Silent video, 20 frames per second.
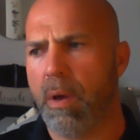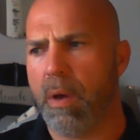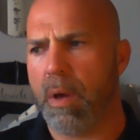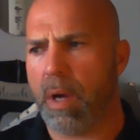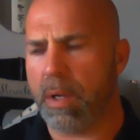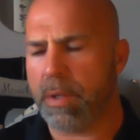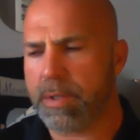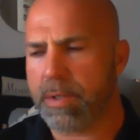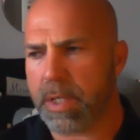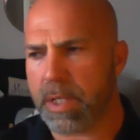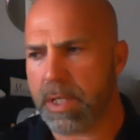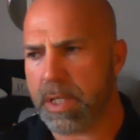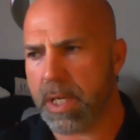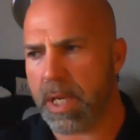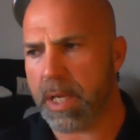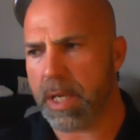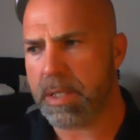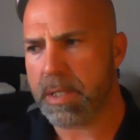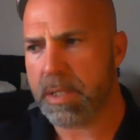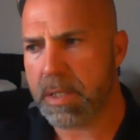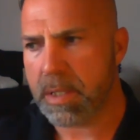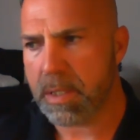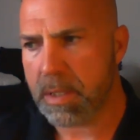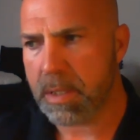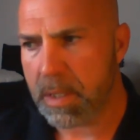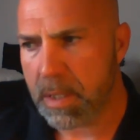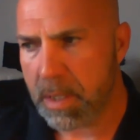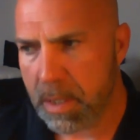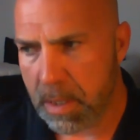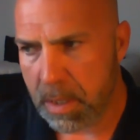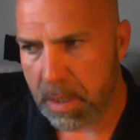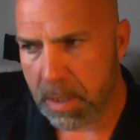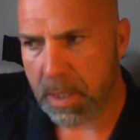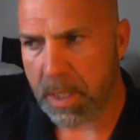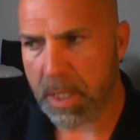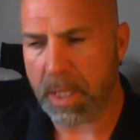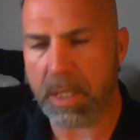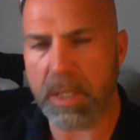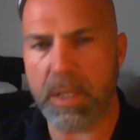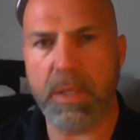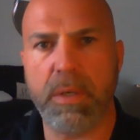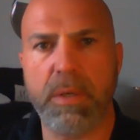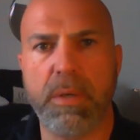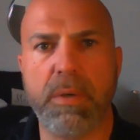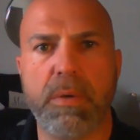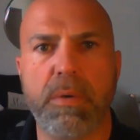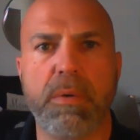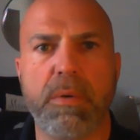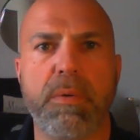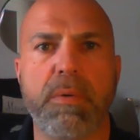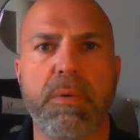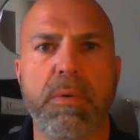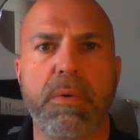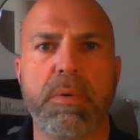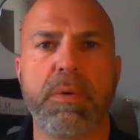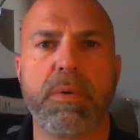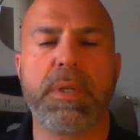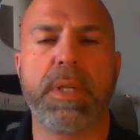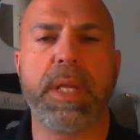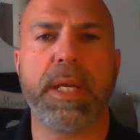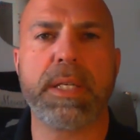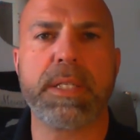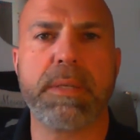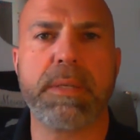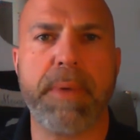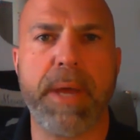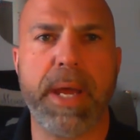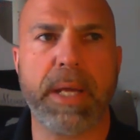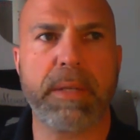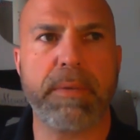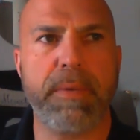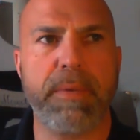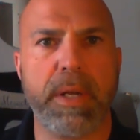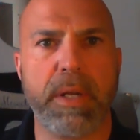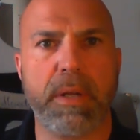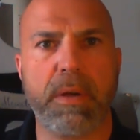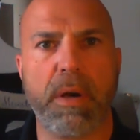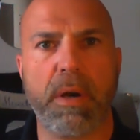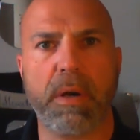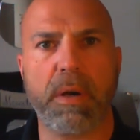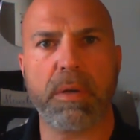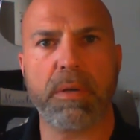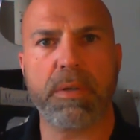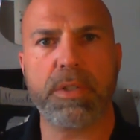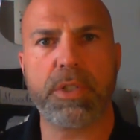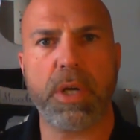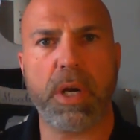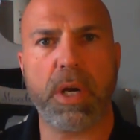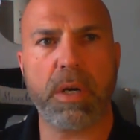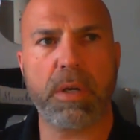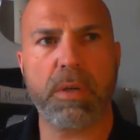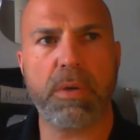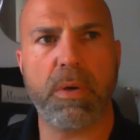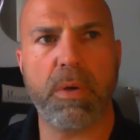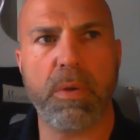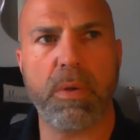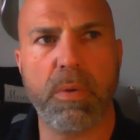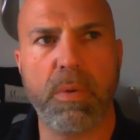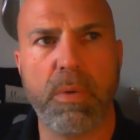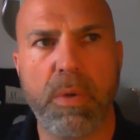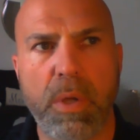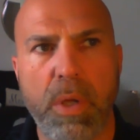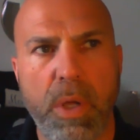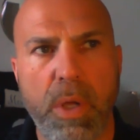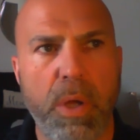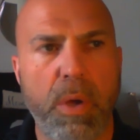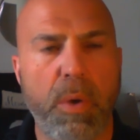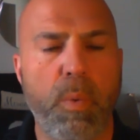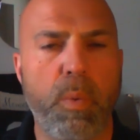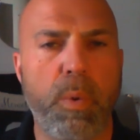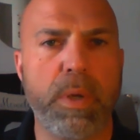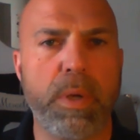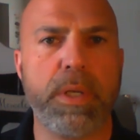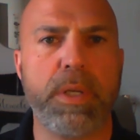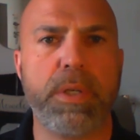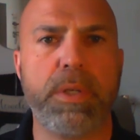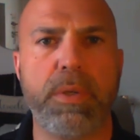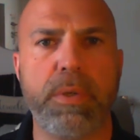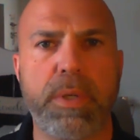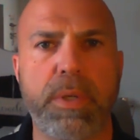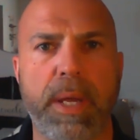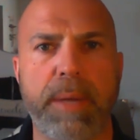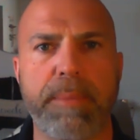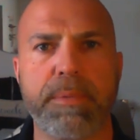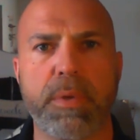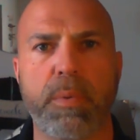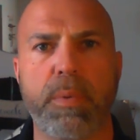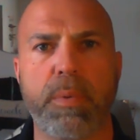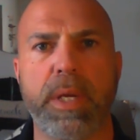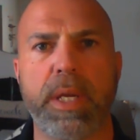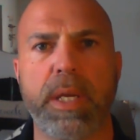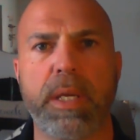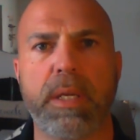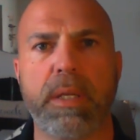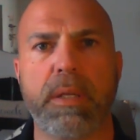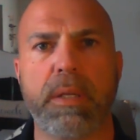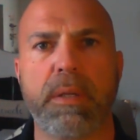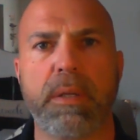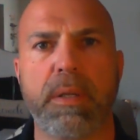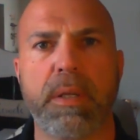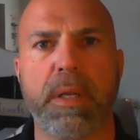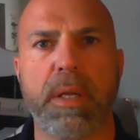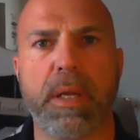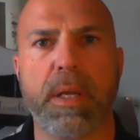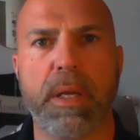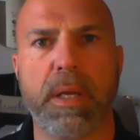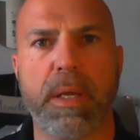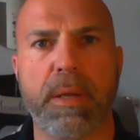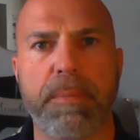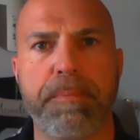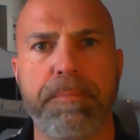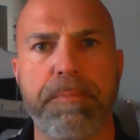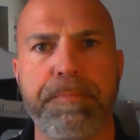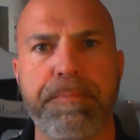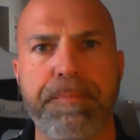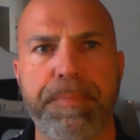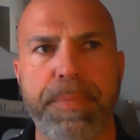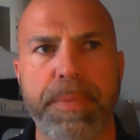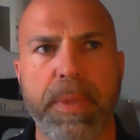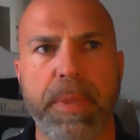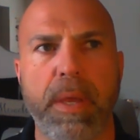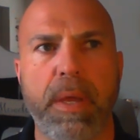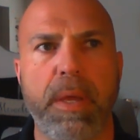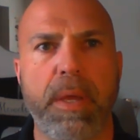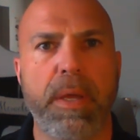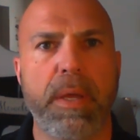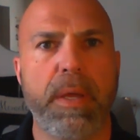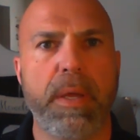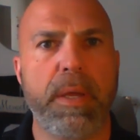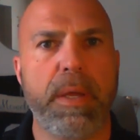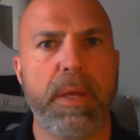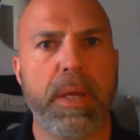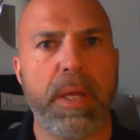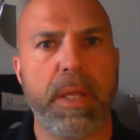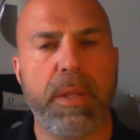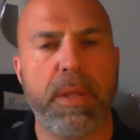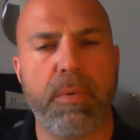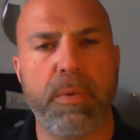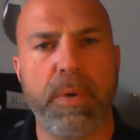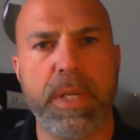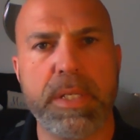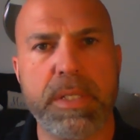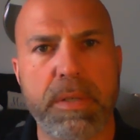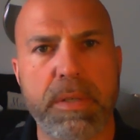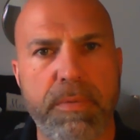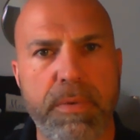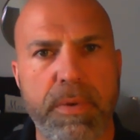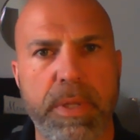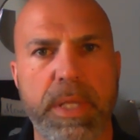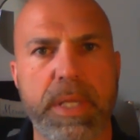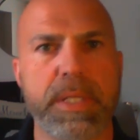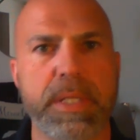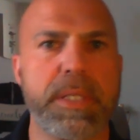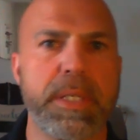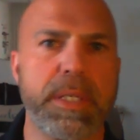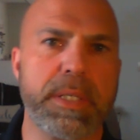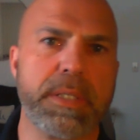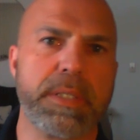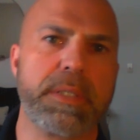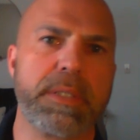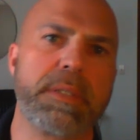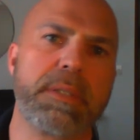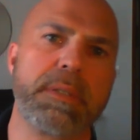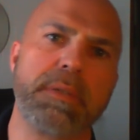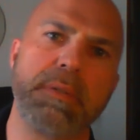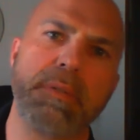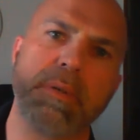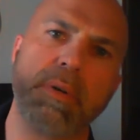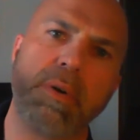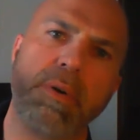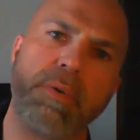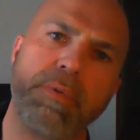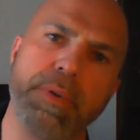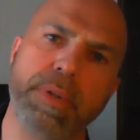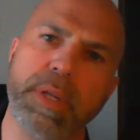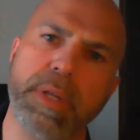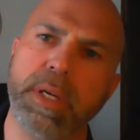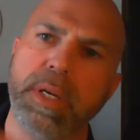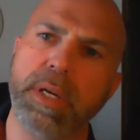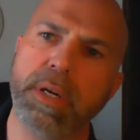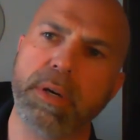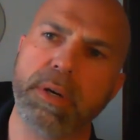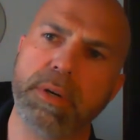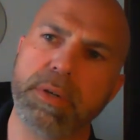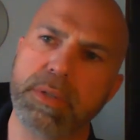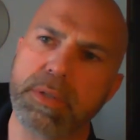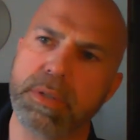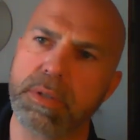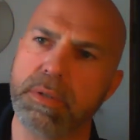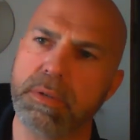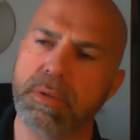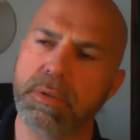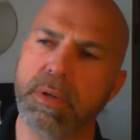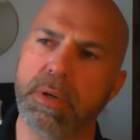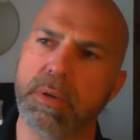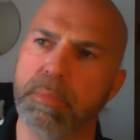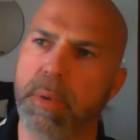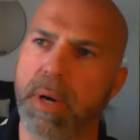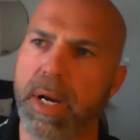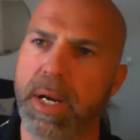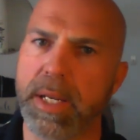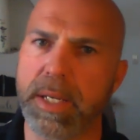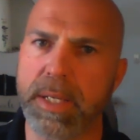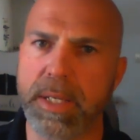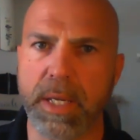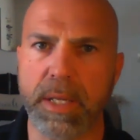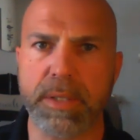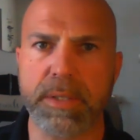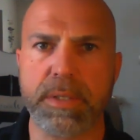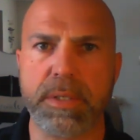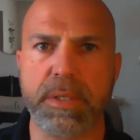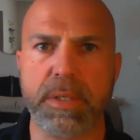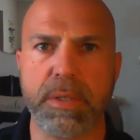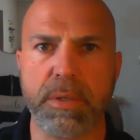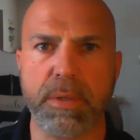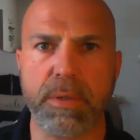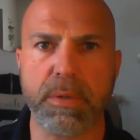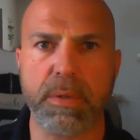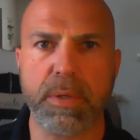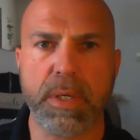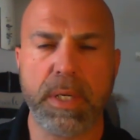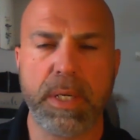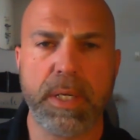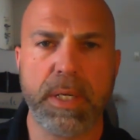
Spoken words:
I'll suggest that you take some activated charcoal 1 to 2 times a week. And the reason for this is, over the years, your body tends to